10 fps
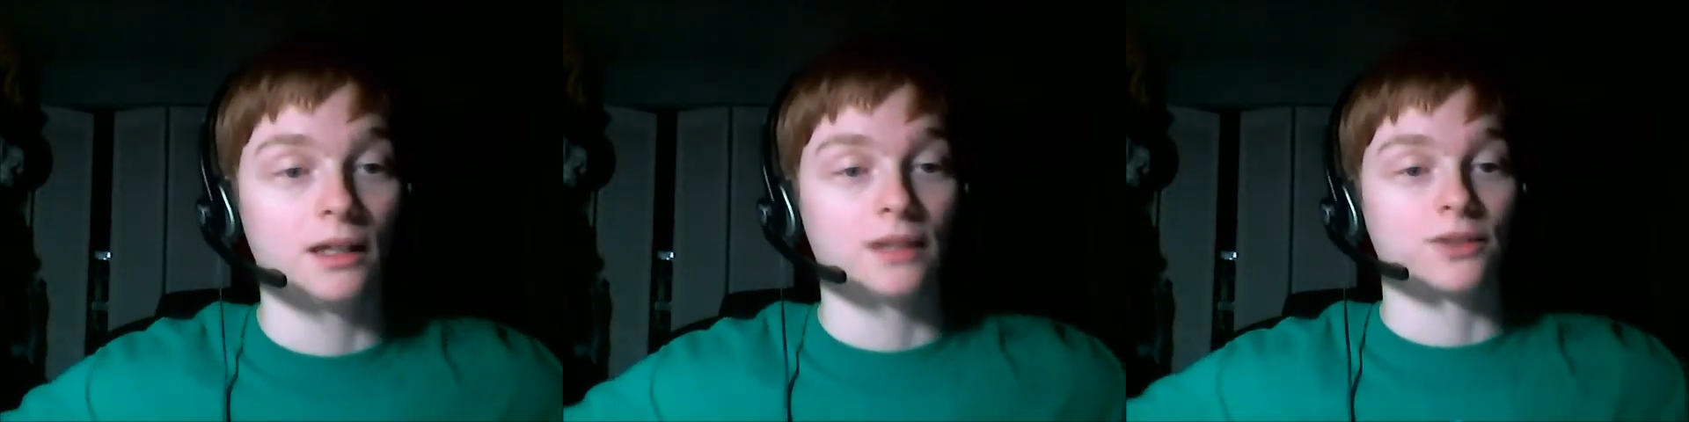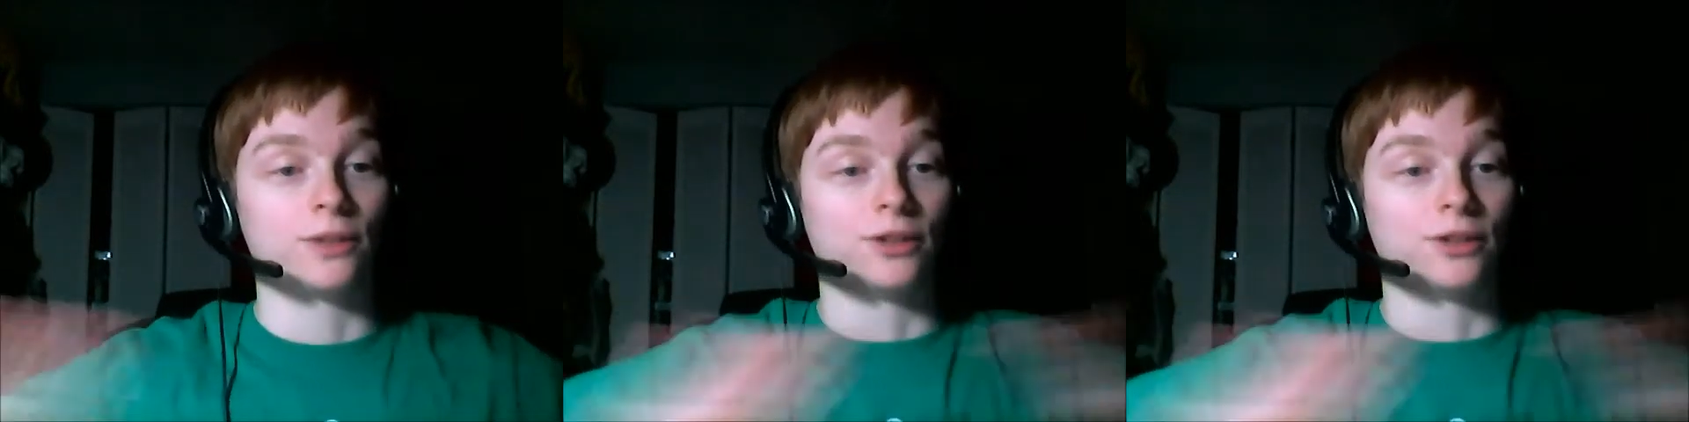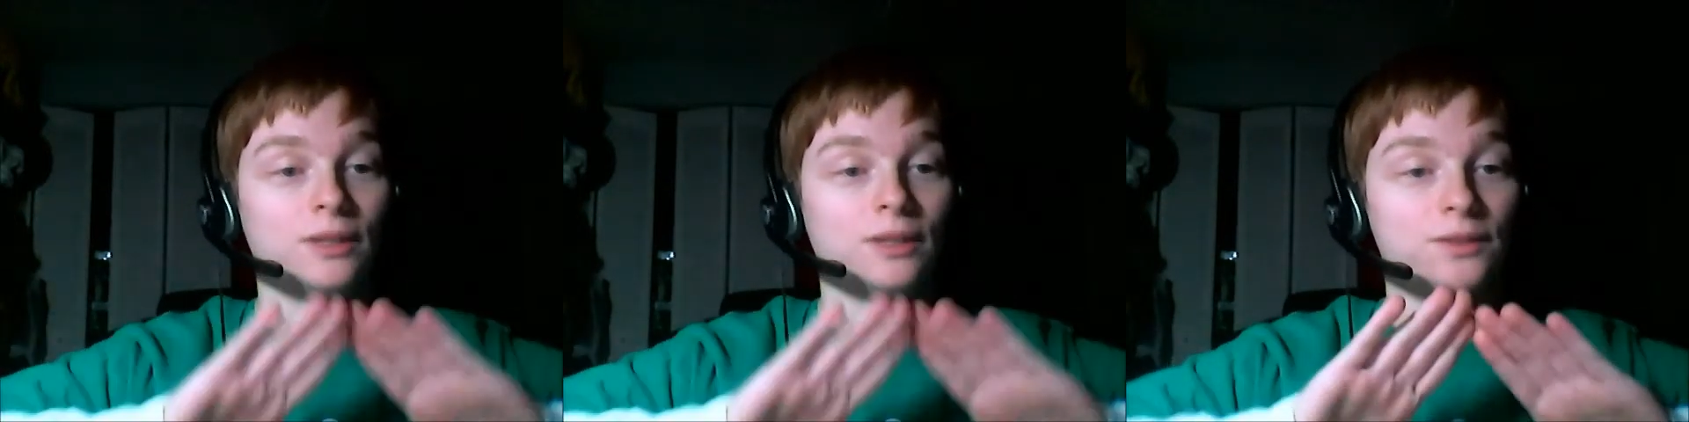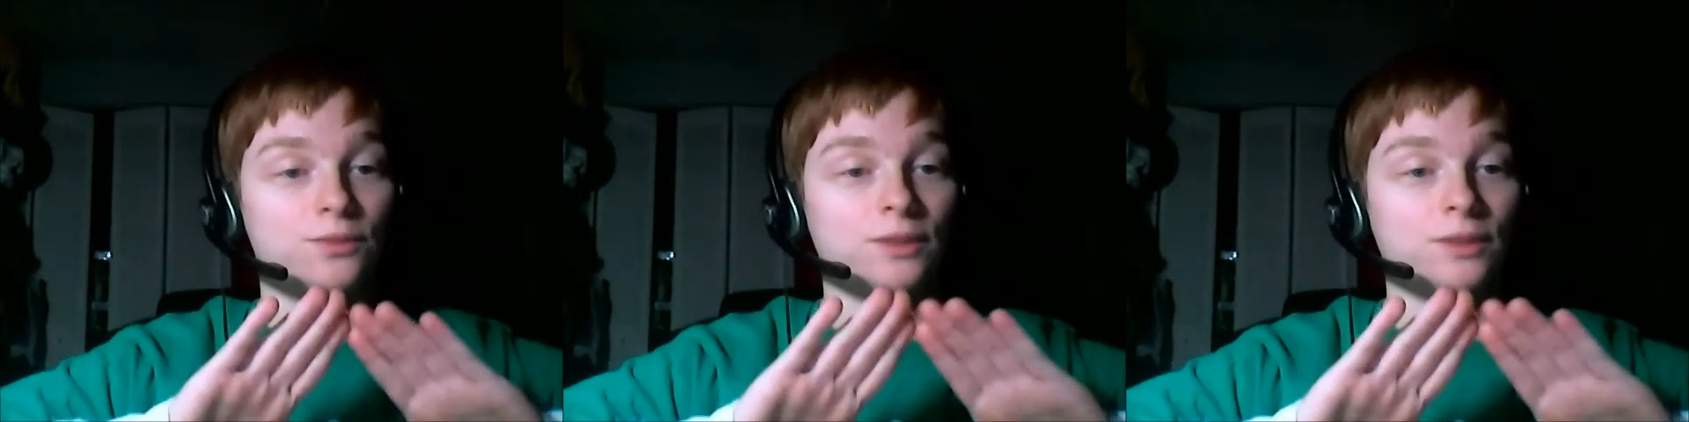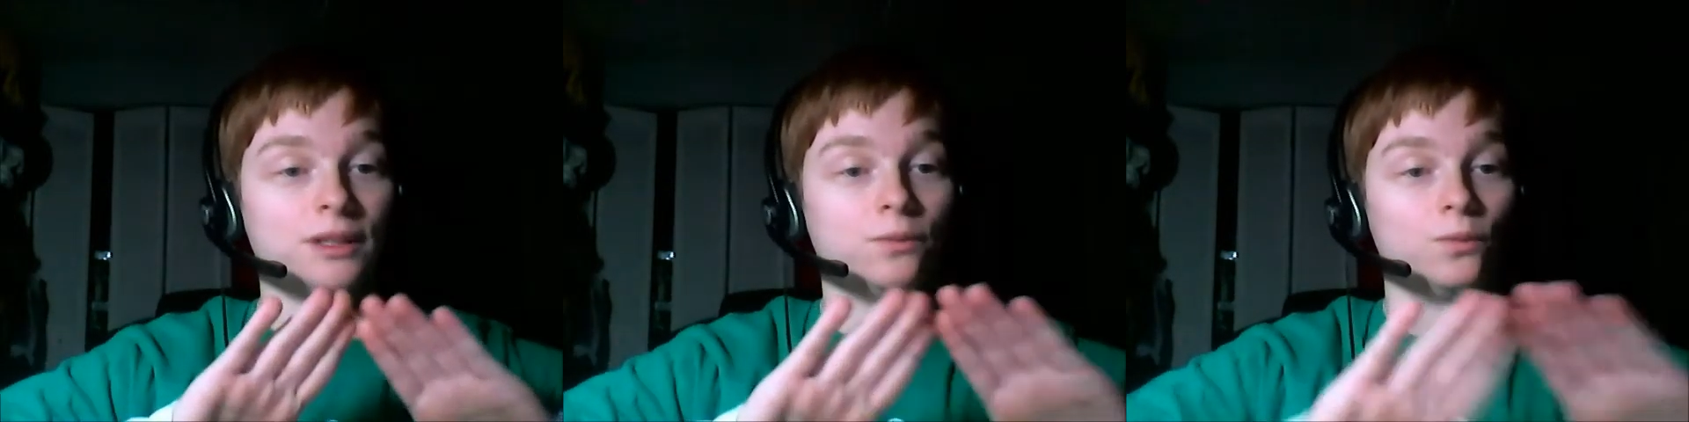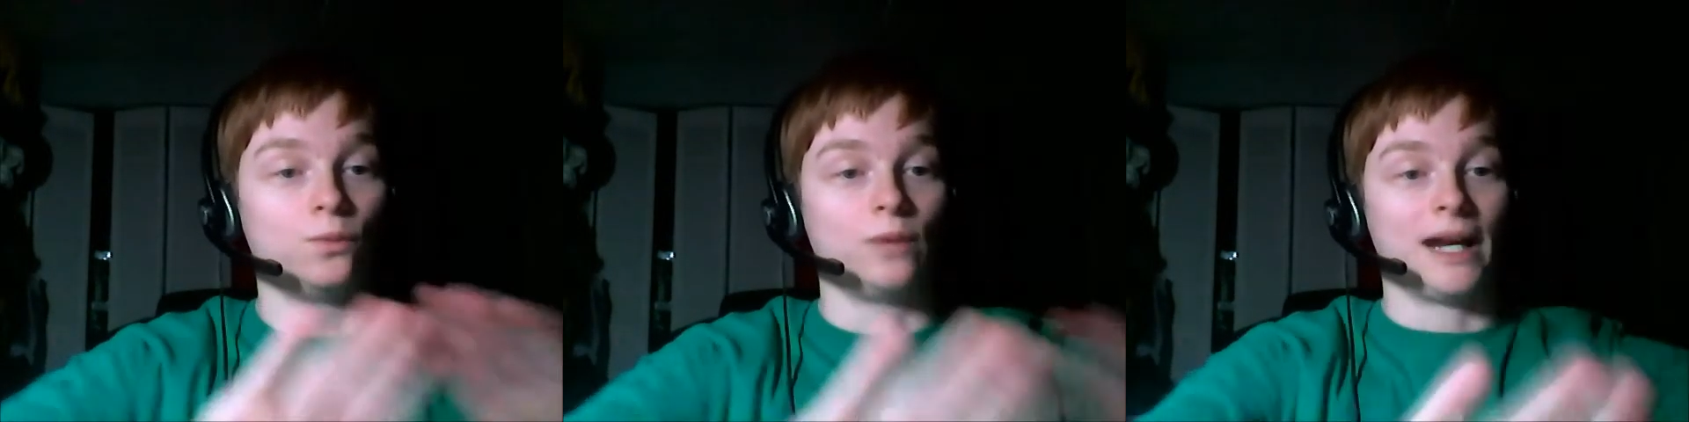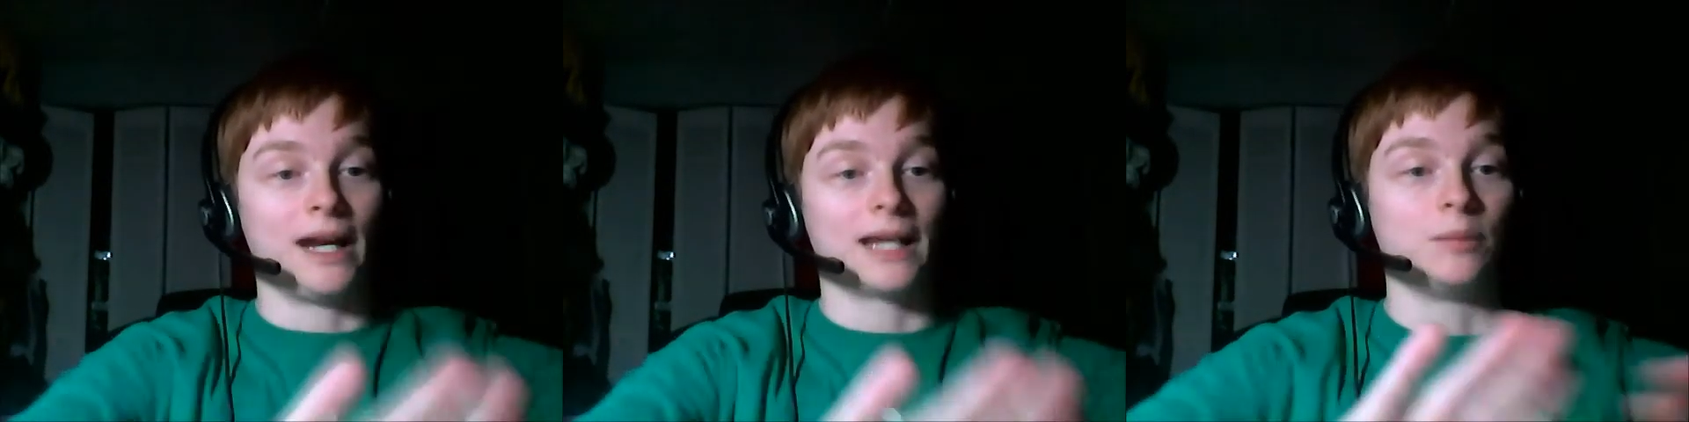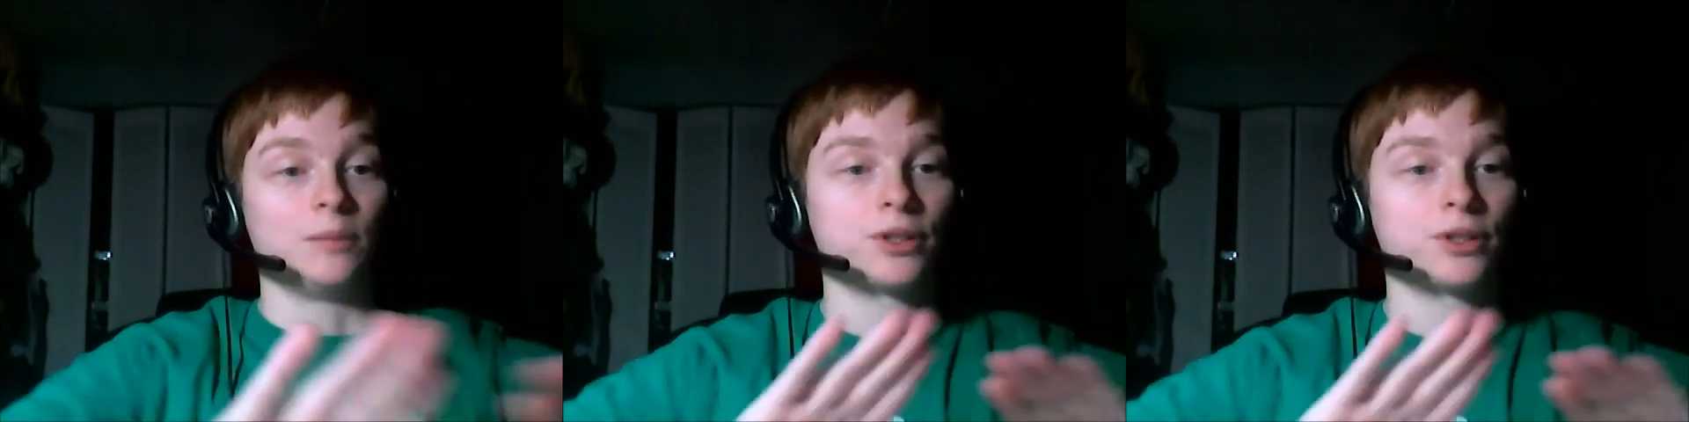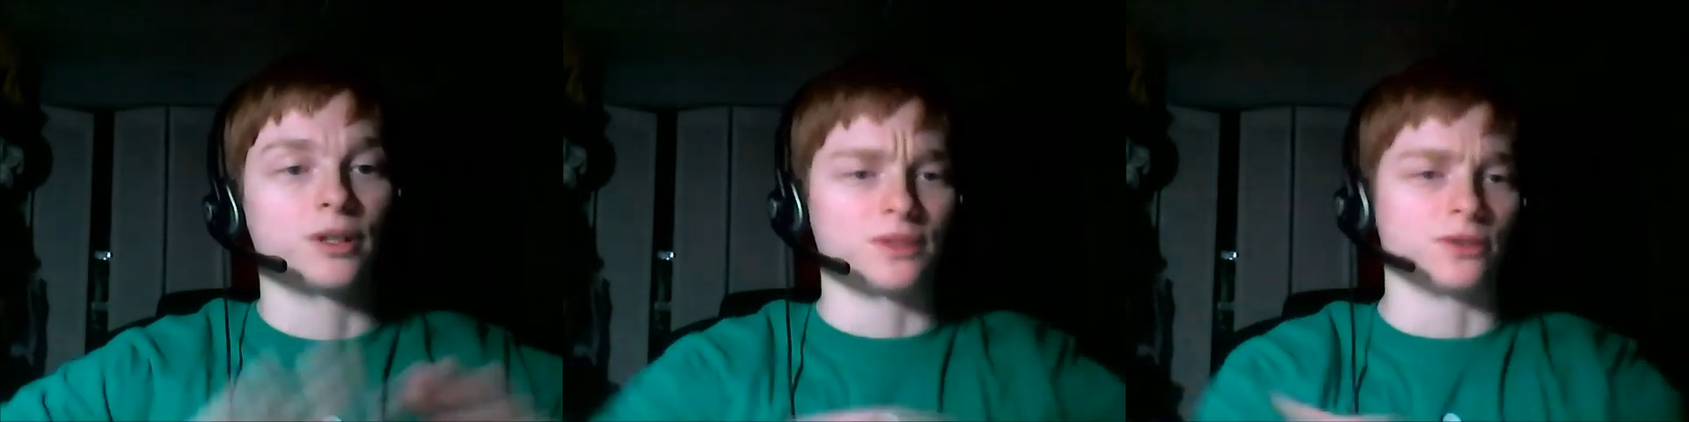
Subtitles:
So when you're doing these really wacky push-ups,